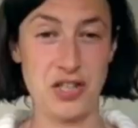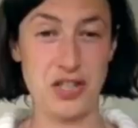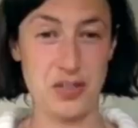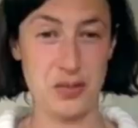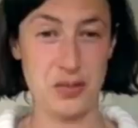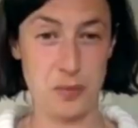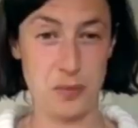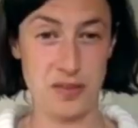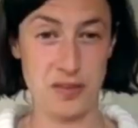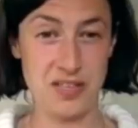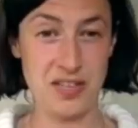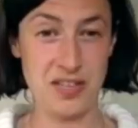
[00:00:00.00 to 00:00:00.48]
all
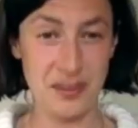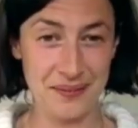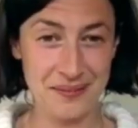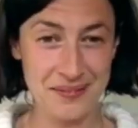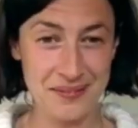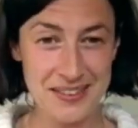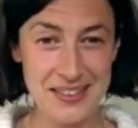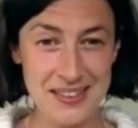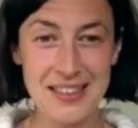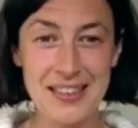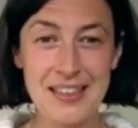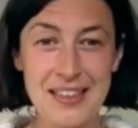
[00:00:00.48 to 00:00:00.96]
the time.
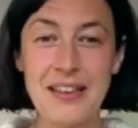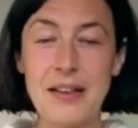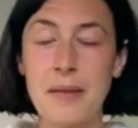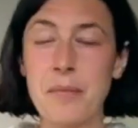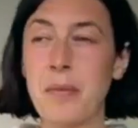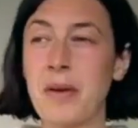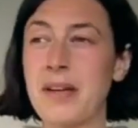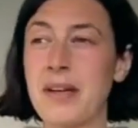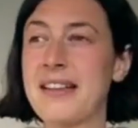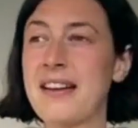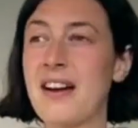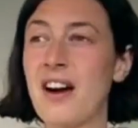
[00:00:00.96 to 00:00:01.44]

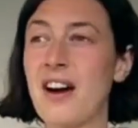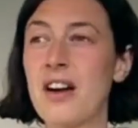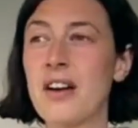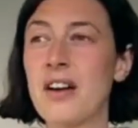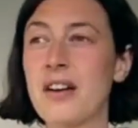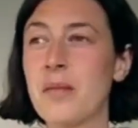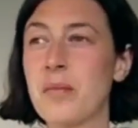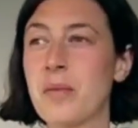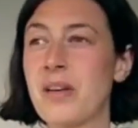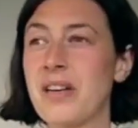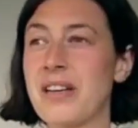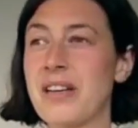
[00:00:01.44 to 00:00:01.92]
My
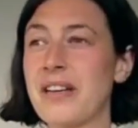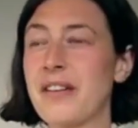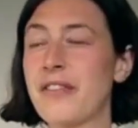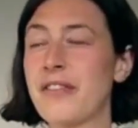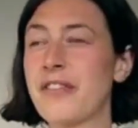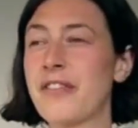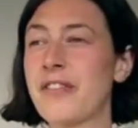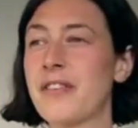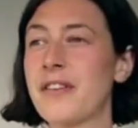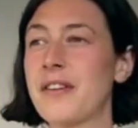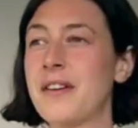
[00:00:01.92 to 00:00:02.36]
current belief